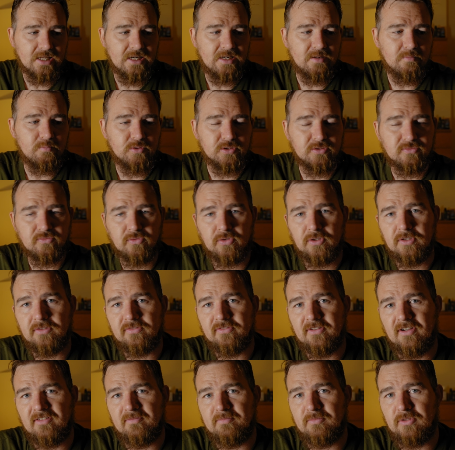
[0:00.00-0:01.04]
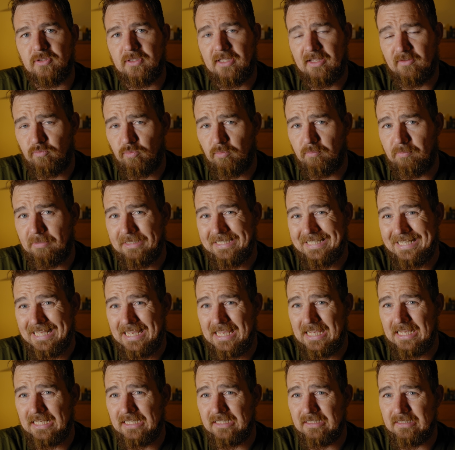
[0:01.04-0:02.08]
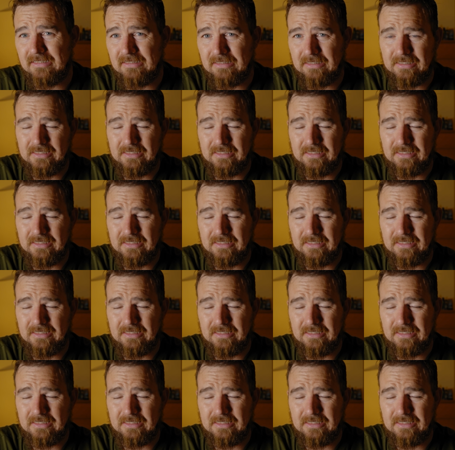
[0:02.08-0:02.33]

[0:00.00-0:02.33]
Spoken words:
Olympus 45mm f1.8,